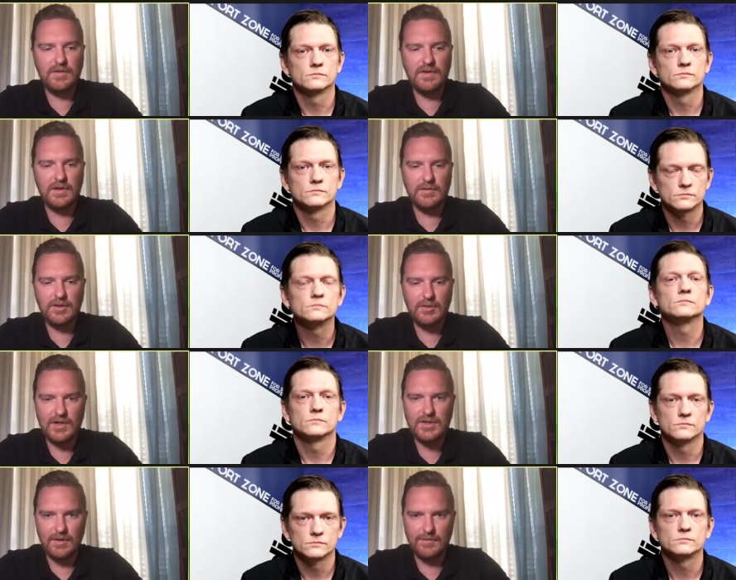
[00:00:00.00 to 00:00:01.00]
Speaker 1: the
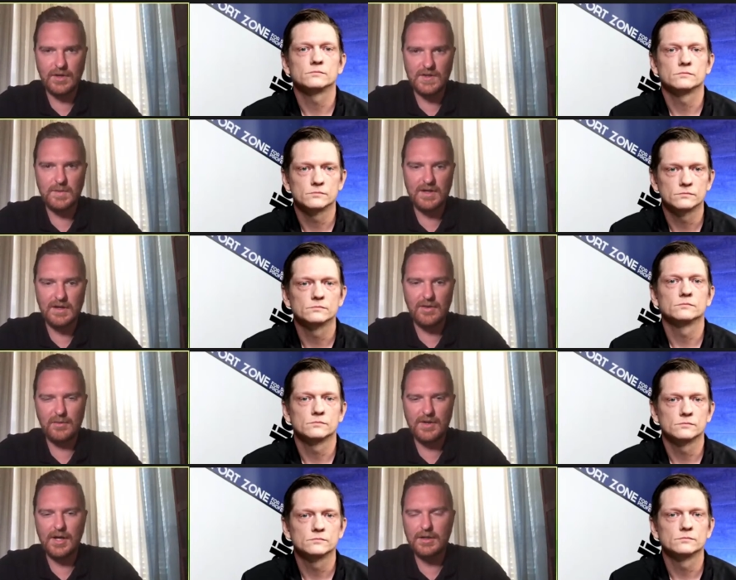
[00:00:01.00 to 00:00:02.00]
UHF transmitter, and
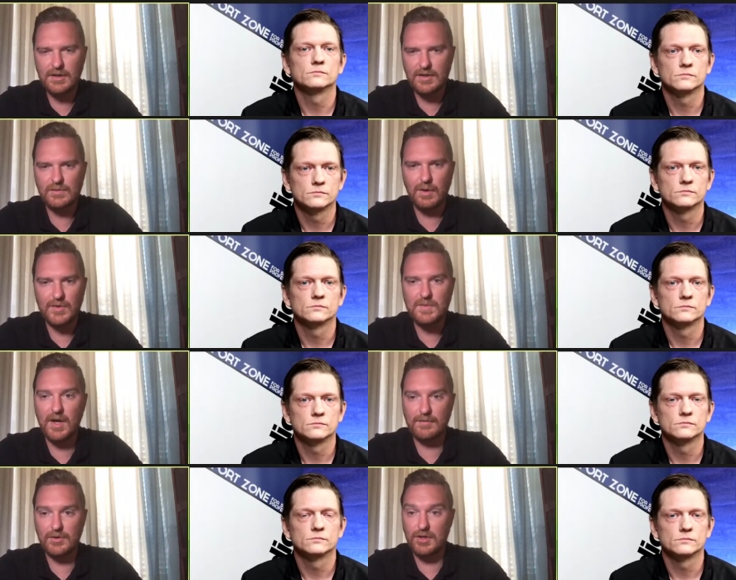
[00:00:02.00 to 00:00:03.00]
300 is what we
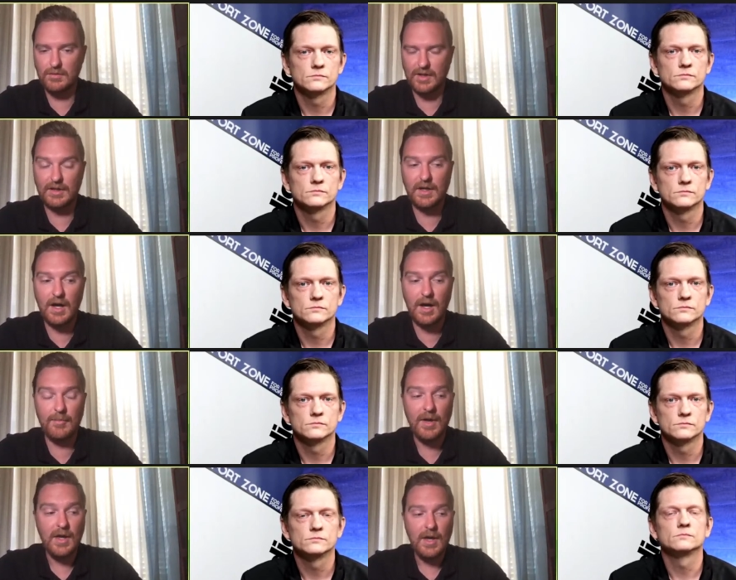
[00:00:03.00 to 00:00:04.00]
spec for show link.
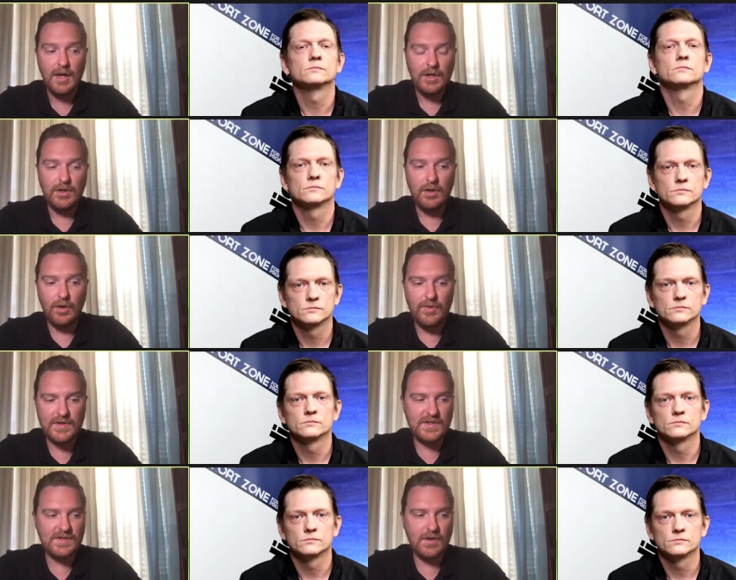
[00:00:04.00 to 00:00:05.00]
Um, you know,
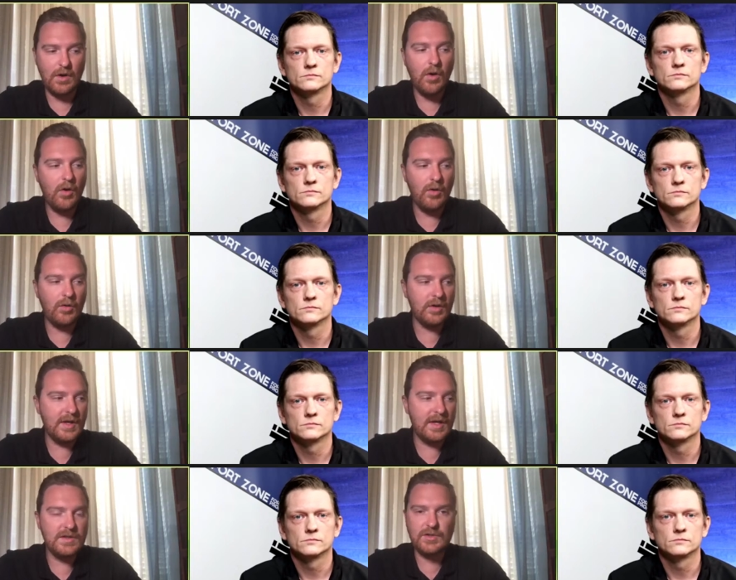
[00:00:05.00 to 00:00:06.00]
this is all
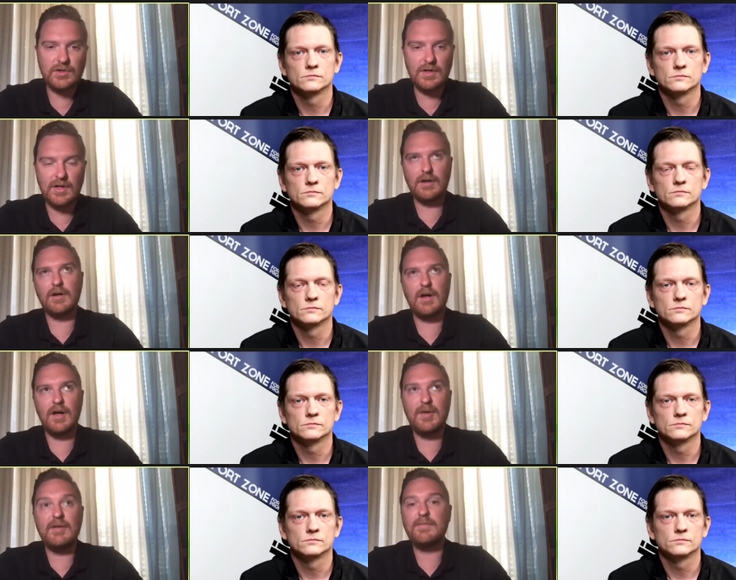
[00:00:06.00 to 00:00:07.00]
industry or
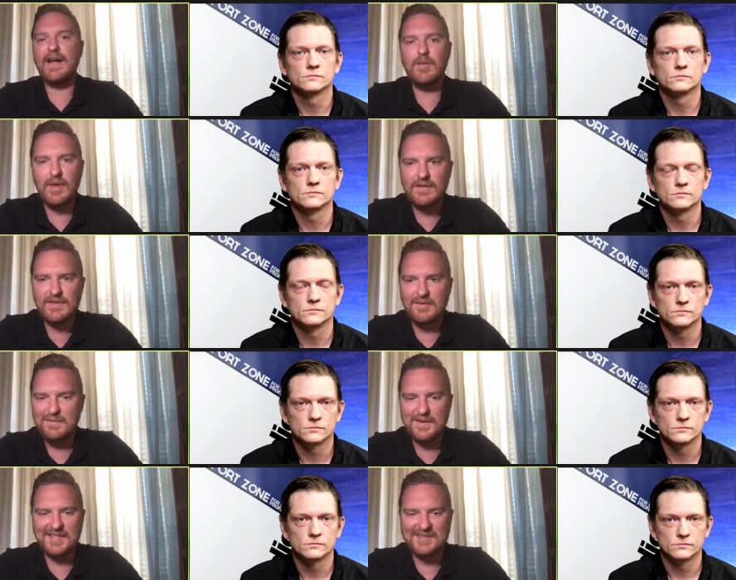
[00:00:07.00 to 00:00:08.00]
um, environment and
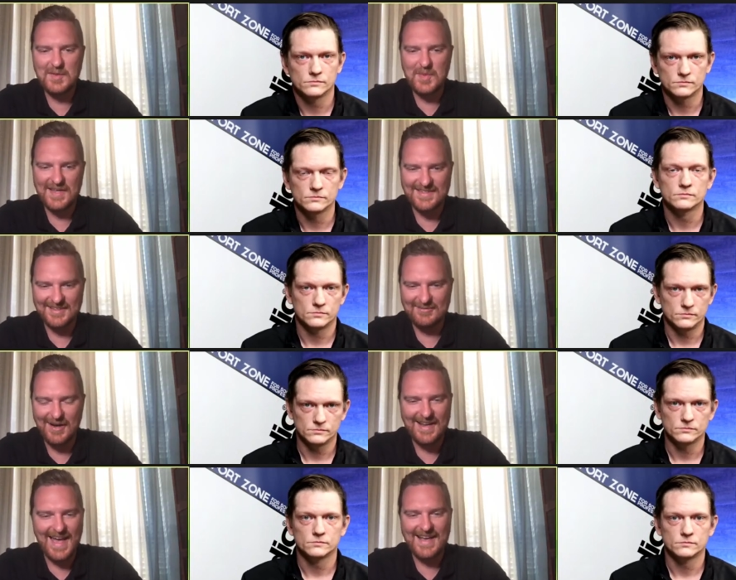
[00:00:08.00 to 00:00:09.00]
physics dependent,
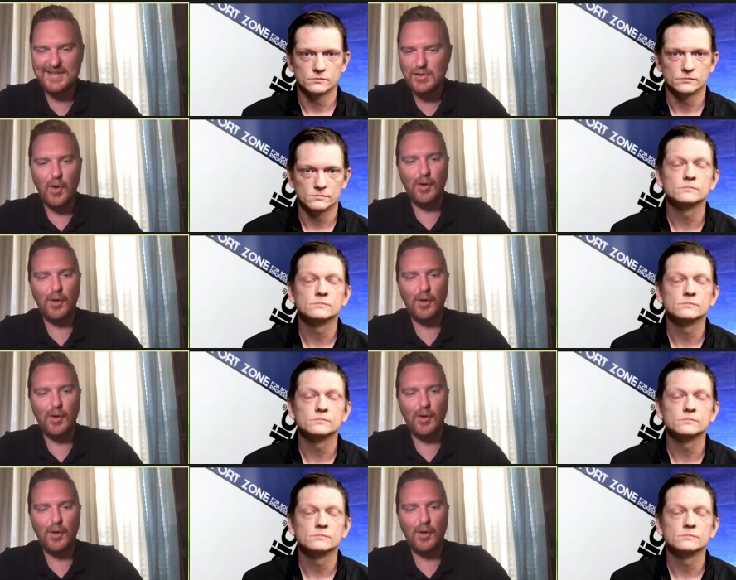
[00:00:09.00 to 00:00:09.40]
right? As is all